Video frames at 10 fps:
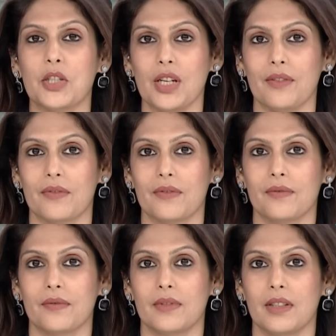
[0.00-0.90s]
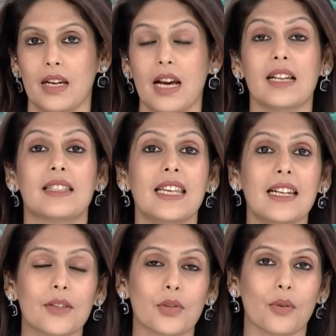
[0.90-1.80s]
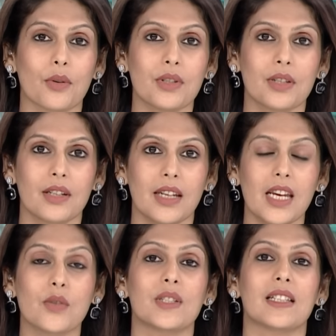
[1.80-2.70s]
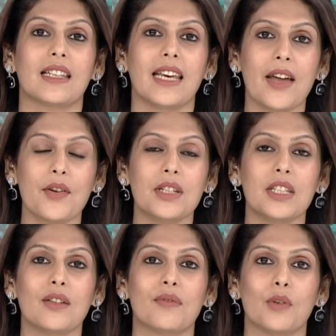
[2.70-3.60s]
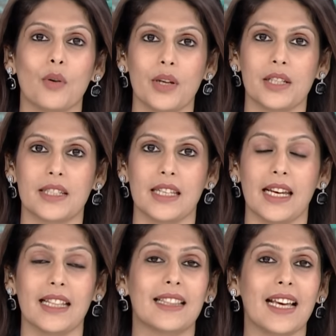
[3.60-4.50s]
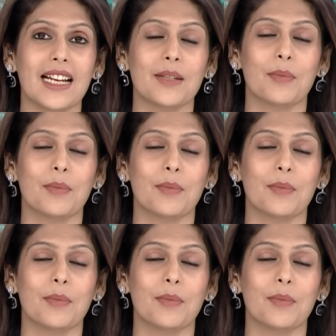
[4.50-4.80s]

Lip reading: chief. Hasina thought it was a guarantee of loyalty, and that